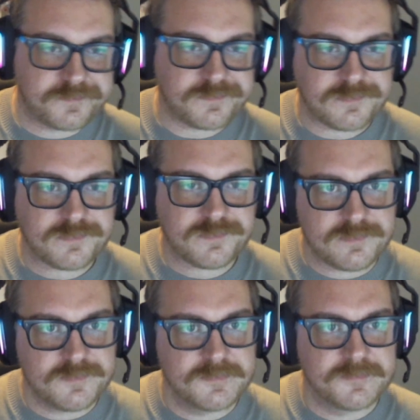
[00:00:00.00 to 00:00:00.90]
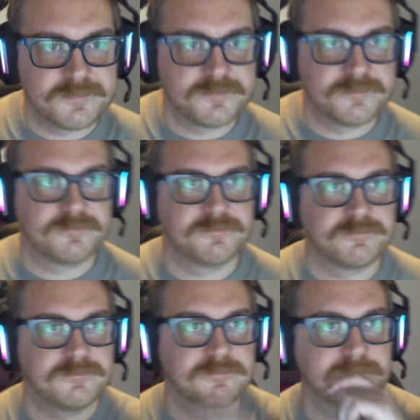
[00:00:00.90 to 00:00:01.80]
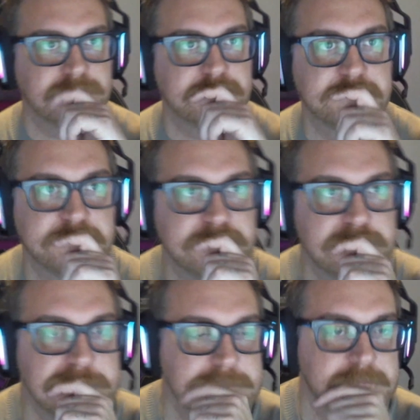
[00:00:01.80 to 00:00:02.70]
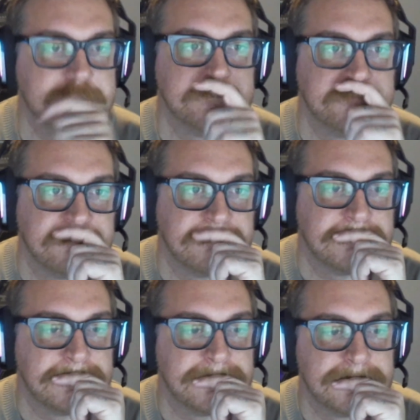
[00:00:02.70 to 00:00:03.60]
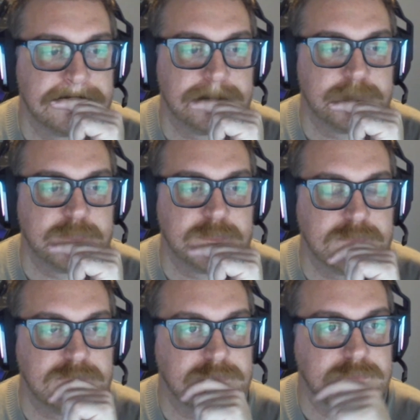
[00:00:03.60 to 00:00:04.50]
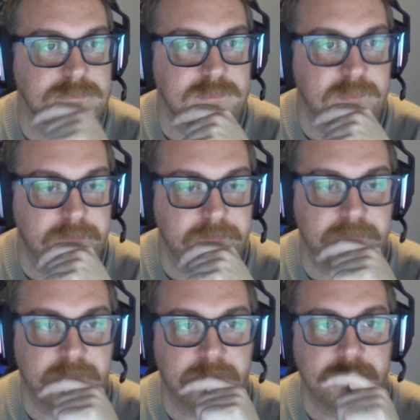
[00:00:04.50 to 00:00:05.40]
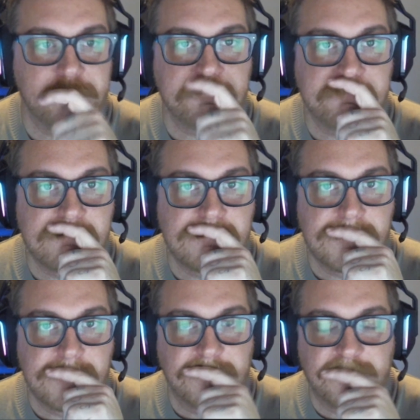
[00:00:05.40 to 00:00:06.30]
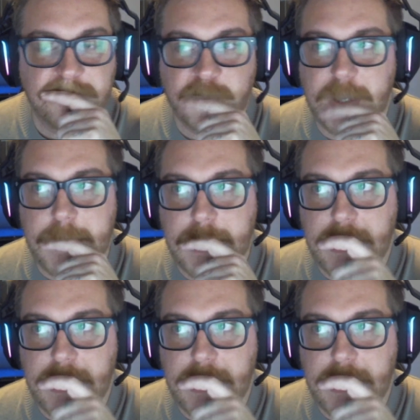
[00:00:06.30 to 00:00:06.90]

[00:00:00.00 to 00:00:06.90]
Okay, that's really interesting. And are you thinking to like learn more about Unreal, or it will depend on the job coming, or are you trying to go